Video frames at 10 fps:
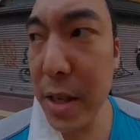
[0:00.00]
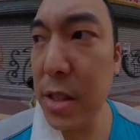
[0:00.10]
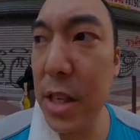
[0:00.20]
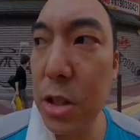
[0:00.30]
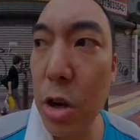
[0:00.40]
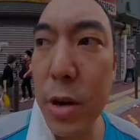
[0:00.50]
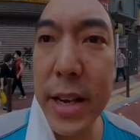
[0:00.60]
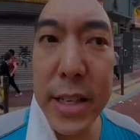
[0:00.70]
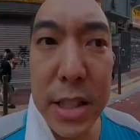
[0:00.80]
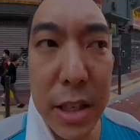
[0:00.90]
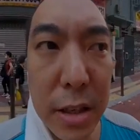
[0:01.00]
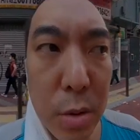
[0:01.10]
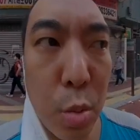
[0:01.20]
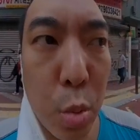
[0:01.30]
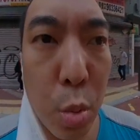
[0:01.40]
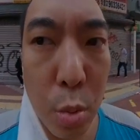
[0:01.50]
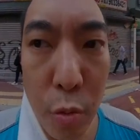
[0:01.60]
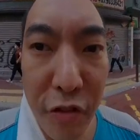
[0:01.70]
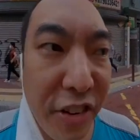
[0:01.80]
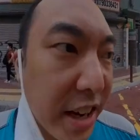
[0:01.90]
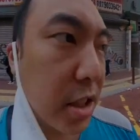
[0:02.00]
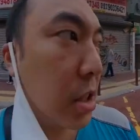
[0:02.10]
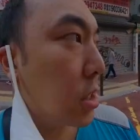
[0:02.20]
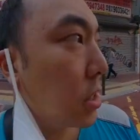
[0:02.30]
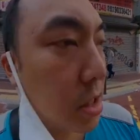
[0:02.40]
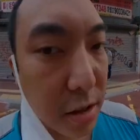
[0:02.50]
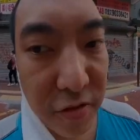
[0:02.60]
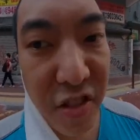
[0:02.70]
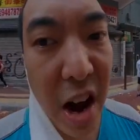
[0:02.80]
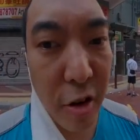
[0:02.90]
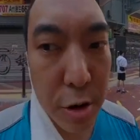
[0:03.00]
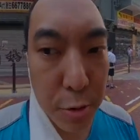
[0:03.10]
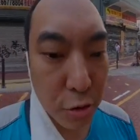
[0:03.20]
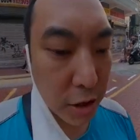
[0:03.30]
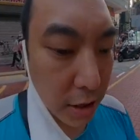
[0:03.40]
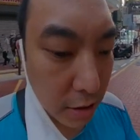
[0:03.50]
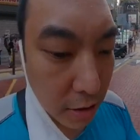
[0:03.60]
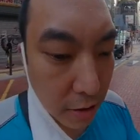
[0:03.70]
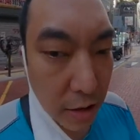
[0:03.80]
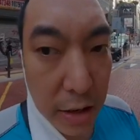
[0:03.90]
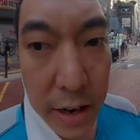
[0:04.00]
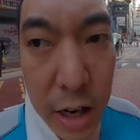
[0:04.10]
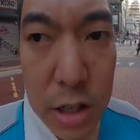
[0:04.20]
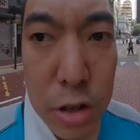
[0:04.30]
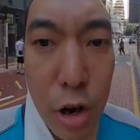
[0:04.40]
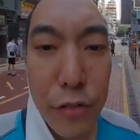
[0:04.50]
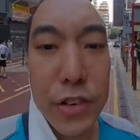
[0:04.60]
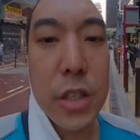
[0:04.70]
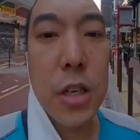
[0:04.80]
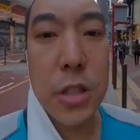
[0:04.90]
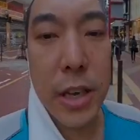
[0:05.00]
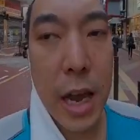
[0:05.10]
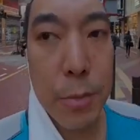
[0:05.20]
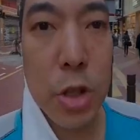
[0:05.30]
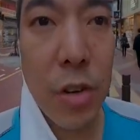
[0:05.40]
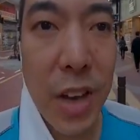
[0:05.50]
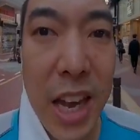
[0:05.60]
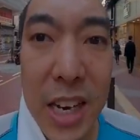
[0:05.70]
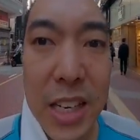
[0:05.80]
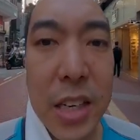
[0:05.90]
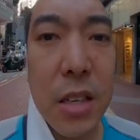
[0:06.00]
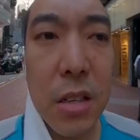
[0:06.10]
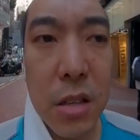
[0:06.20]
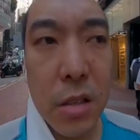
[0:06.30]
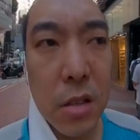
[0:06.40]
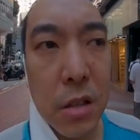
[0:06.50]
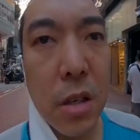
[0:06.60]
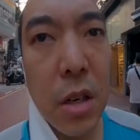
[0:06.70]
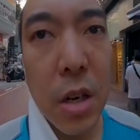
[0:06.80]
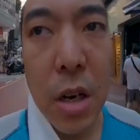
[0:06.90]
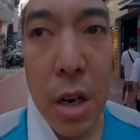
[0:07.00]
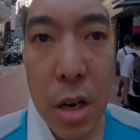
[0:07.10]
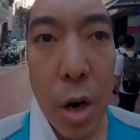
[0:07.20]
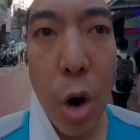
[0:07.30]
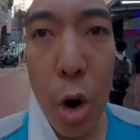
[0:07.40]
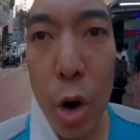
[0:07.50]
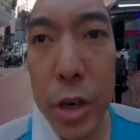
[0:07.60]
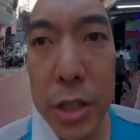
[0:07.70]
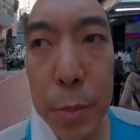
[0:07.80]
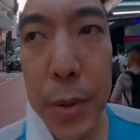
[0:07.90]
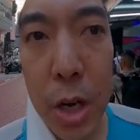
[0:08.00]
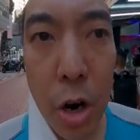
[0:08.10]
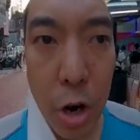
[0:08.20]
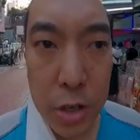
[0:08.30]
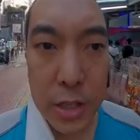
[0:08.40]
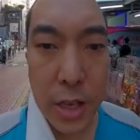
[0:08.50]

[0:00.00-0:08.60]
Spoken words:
there's no easy fix. It's a variable thing. I don't know if it's because the camera's overheating, or is it because,